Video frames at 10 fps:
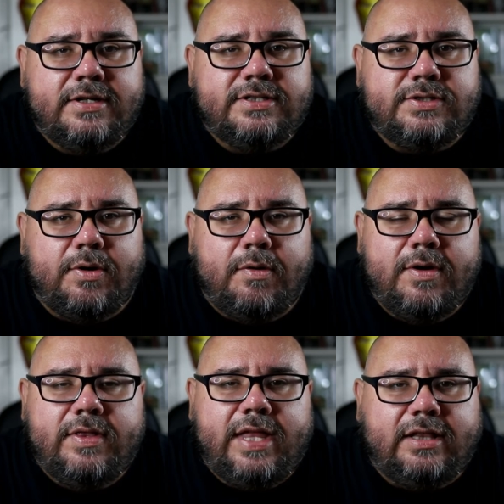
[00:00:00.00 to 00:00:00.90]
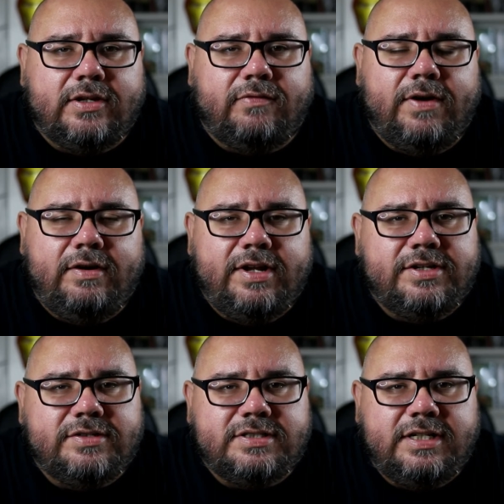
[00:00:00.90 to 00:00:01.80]
So that looks very
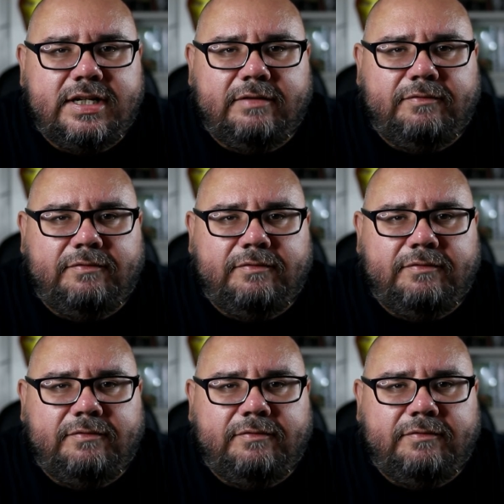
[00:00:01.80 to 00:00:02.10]
interesting.